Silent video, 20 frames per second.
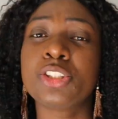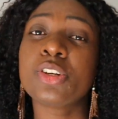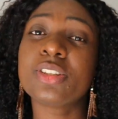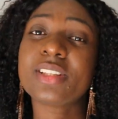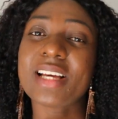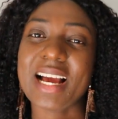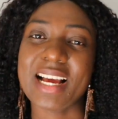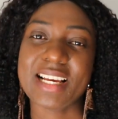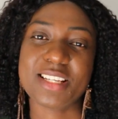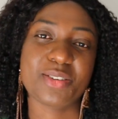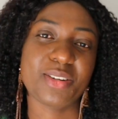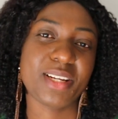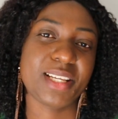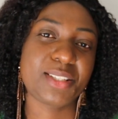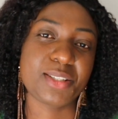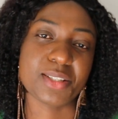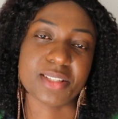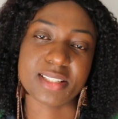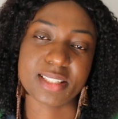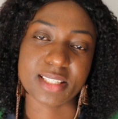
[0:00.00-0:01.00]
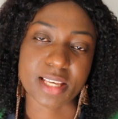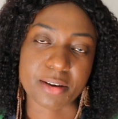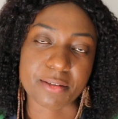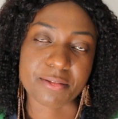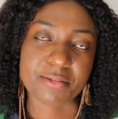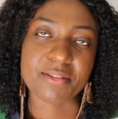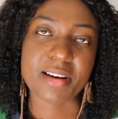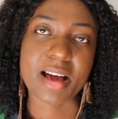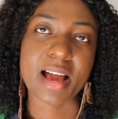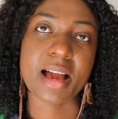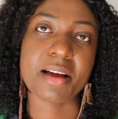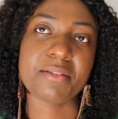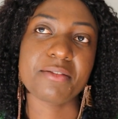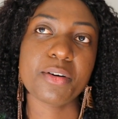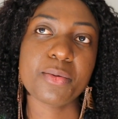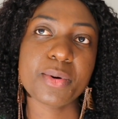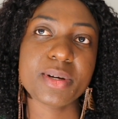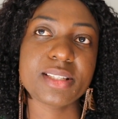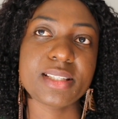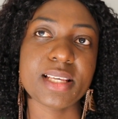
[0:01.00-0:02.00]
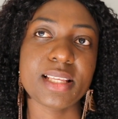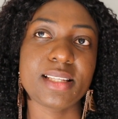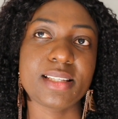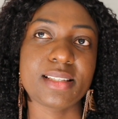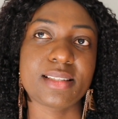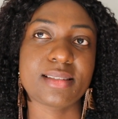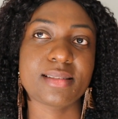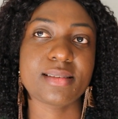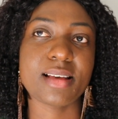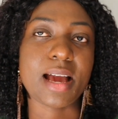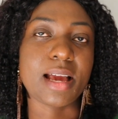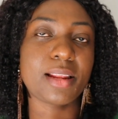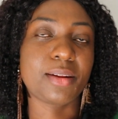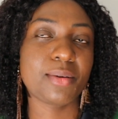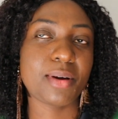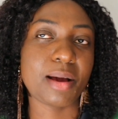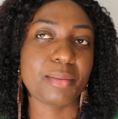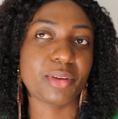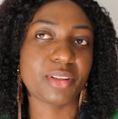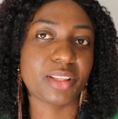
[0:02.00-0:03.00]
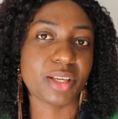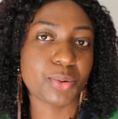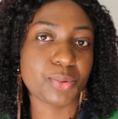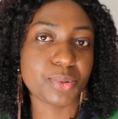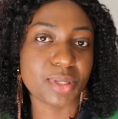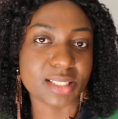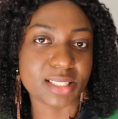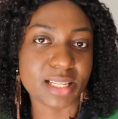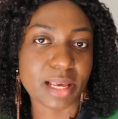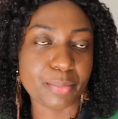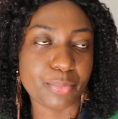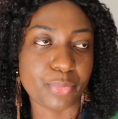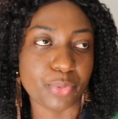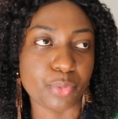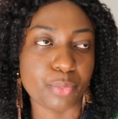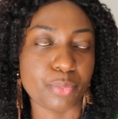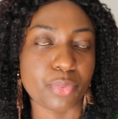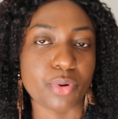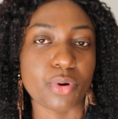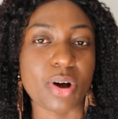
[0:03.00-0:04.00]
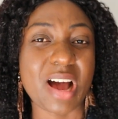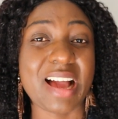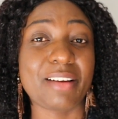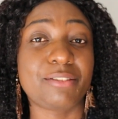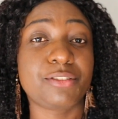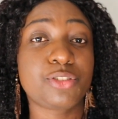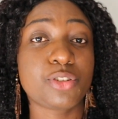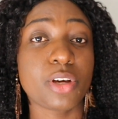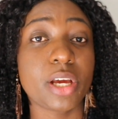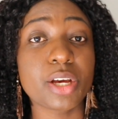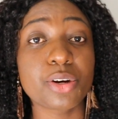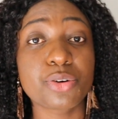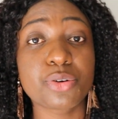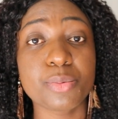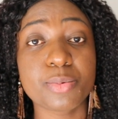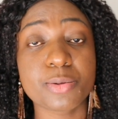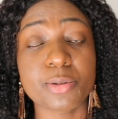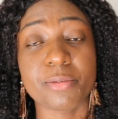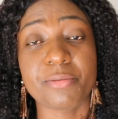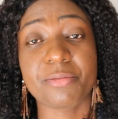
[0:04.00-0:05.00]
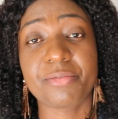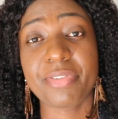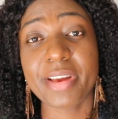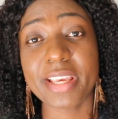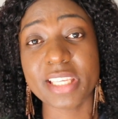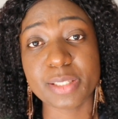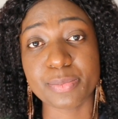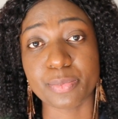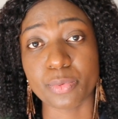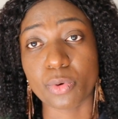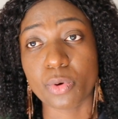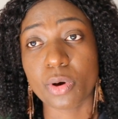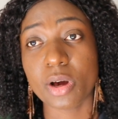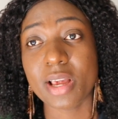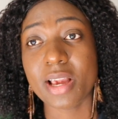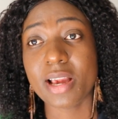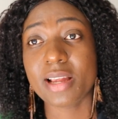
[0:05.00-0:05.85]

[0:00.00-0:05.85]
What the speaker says: Don't isolate yourself. I've always said this. I know I'm not a good example, but I've joined groups on Facebook